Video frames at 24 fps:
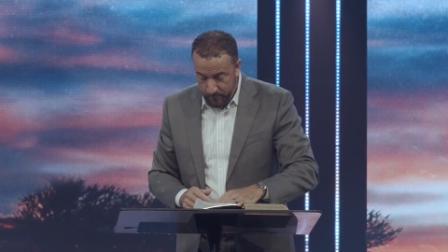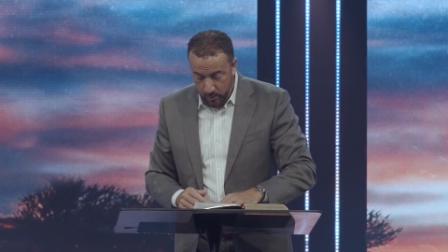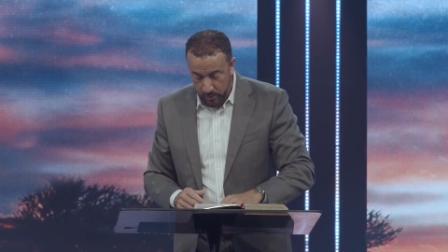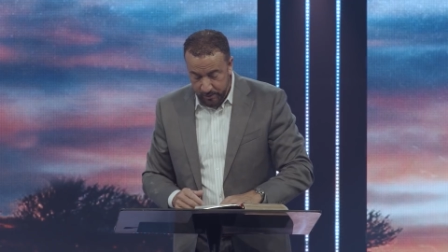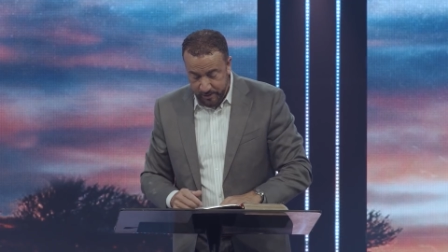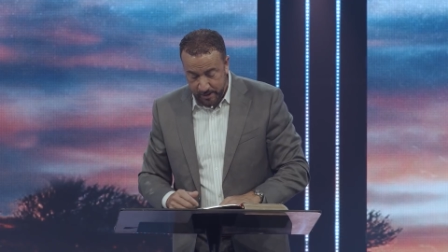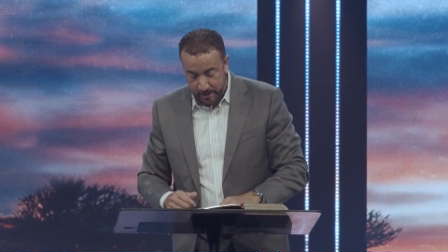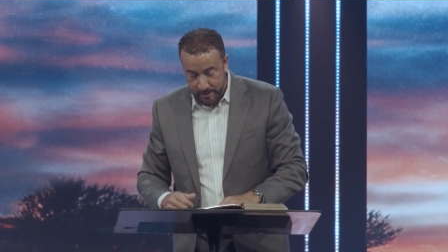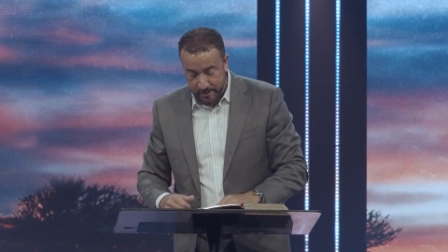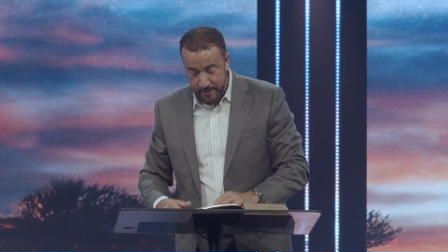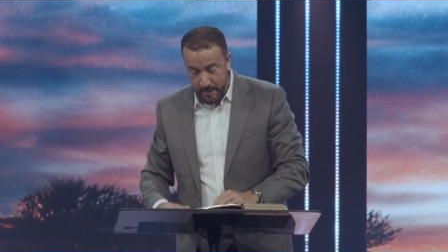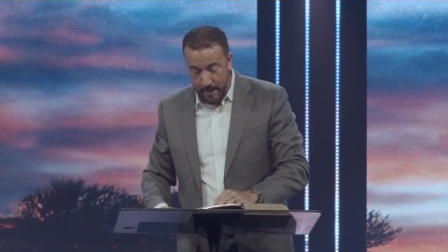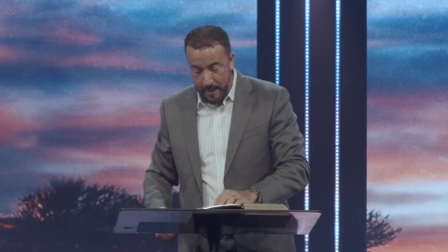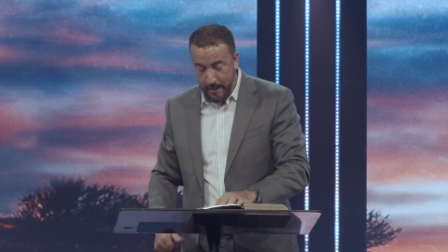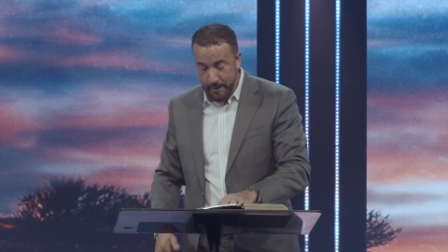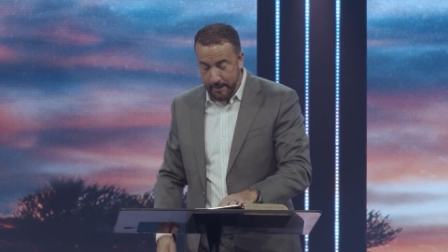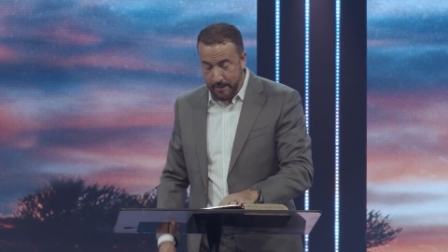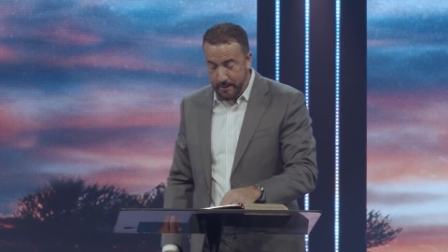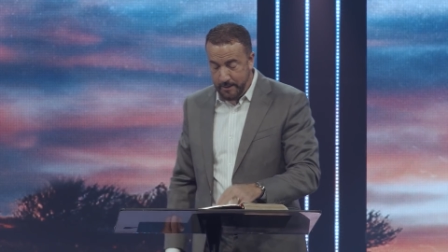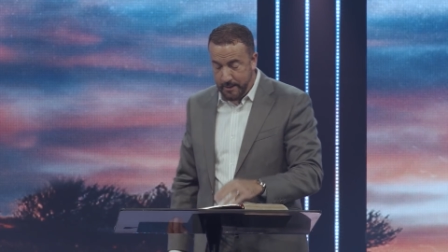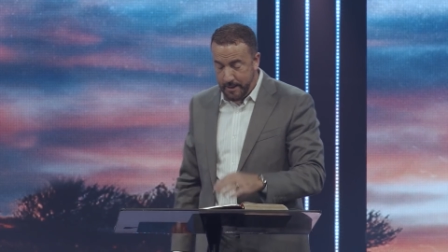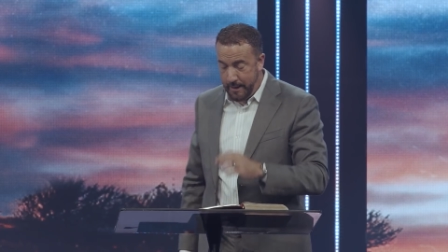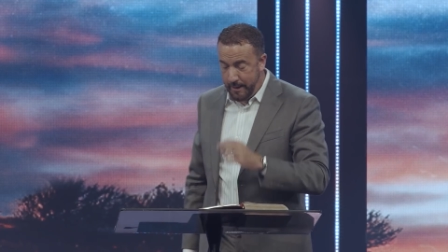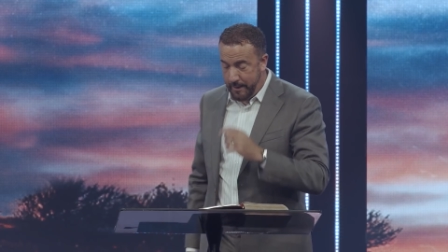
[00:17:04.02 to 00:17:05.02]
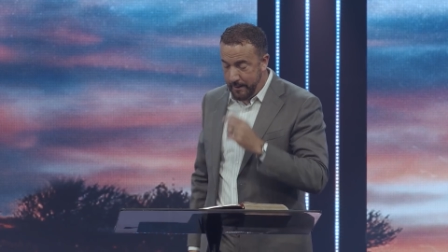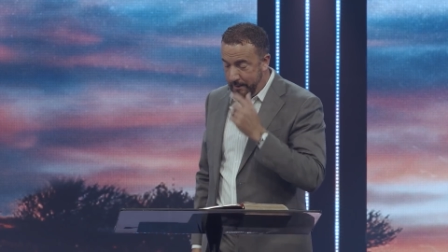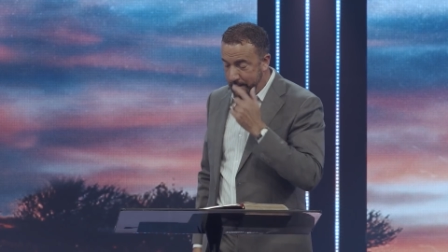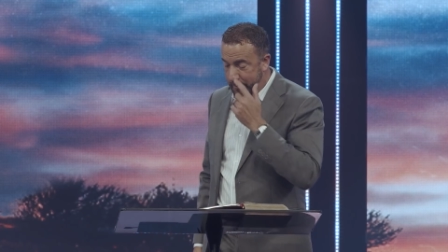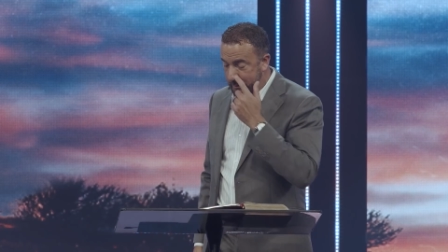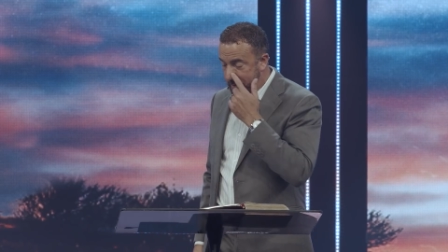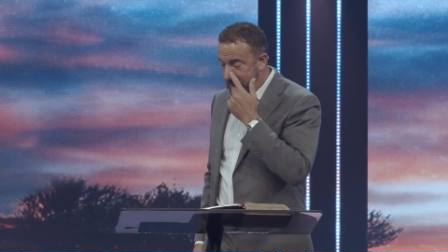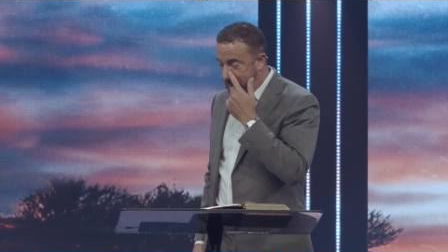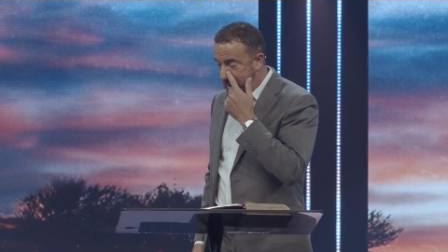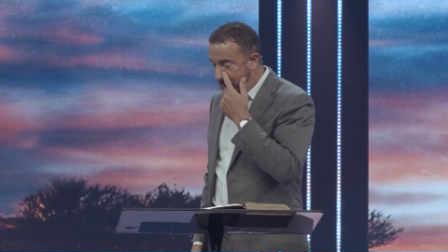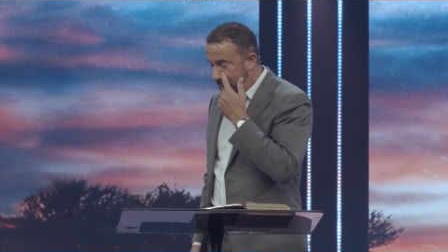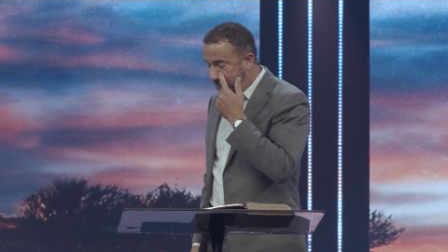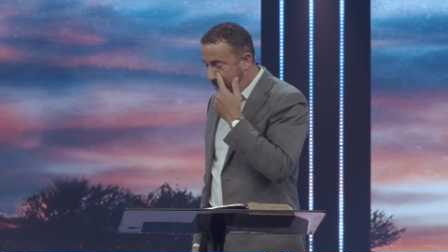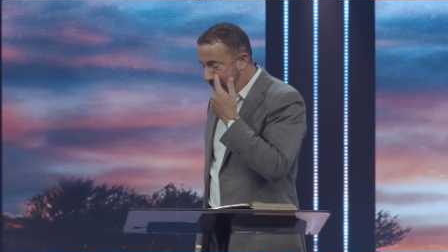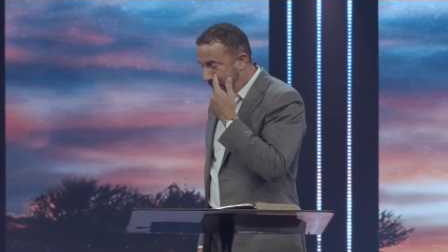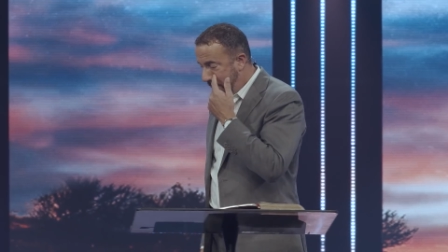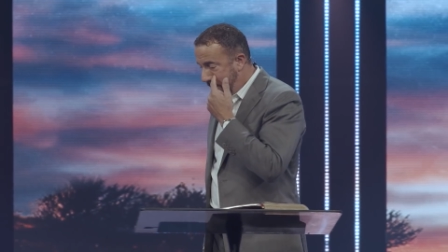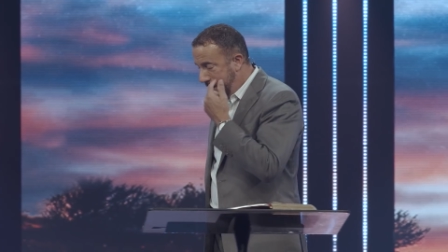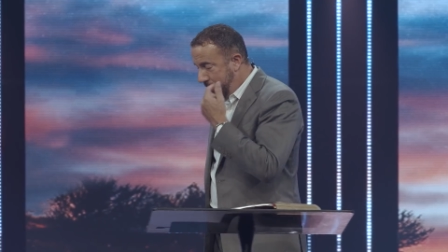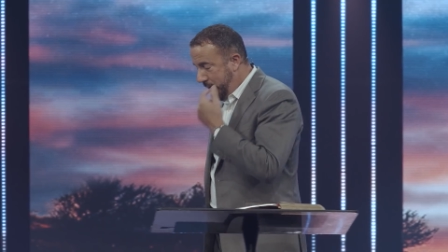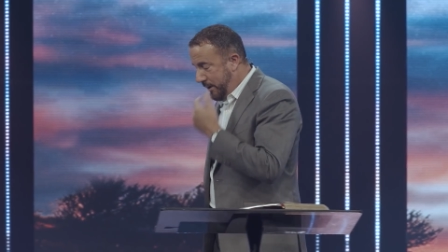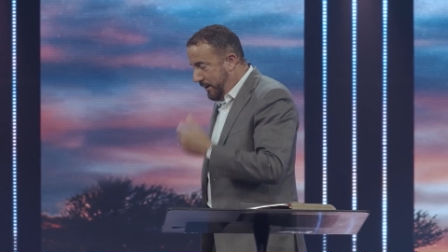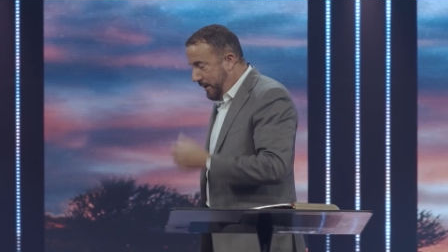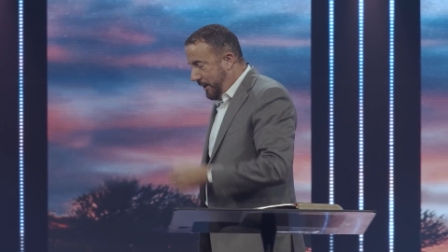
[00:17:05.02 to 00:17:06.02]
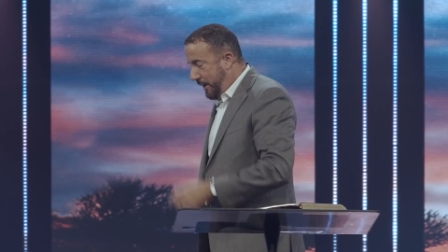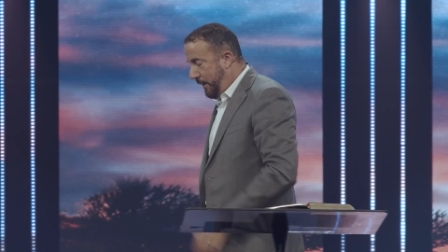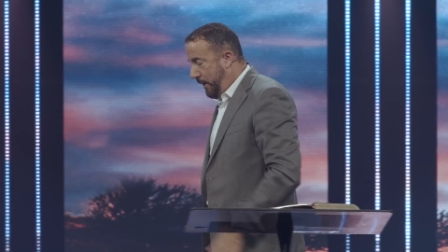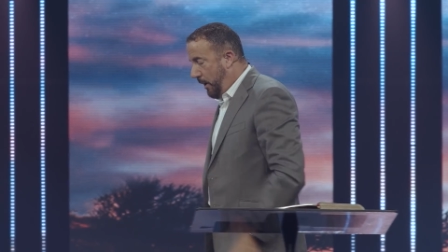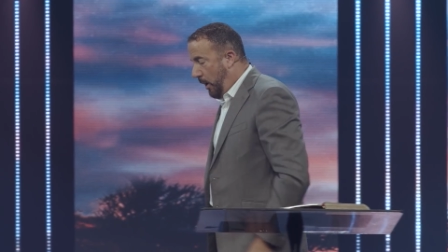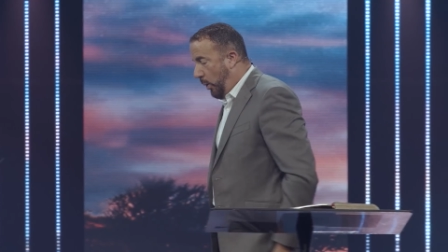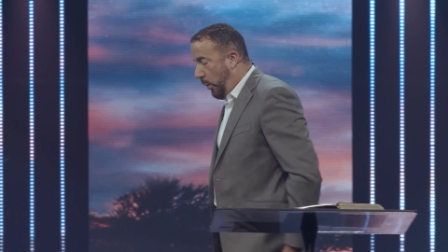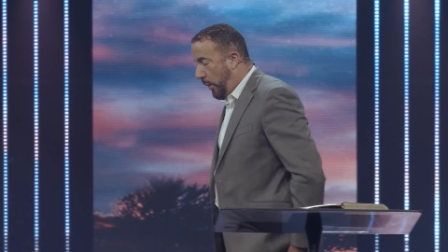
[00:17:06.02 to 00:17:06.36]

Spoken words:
verses 9 and 10. You know,